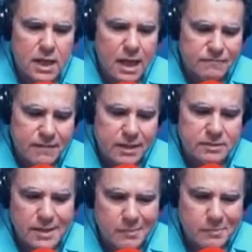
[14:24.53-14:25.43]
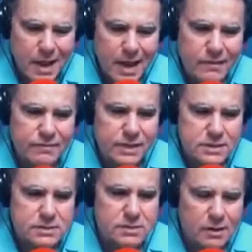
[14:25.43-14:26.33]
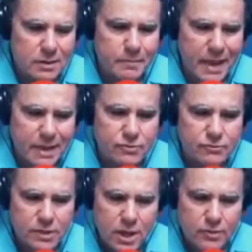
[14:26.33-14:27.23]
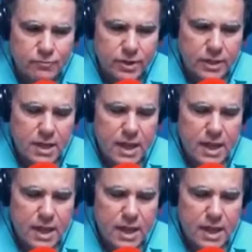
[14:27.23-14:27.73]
and follows that path is on the path to recovery.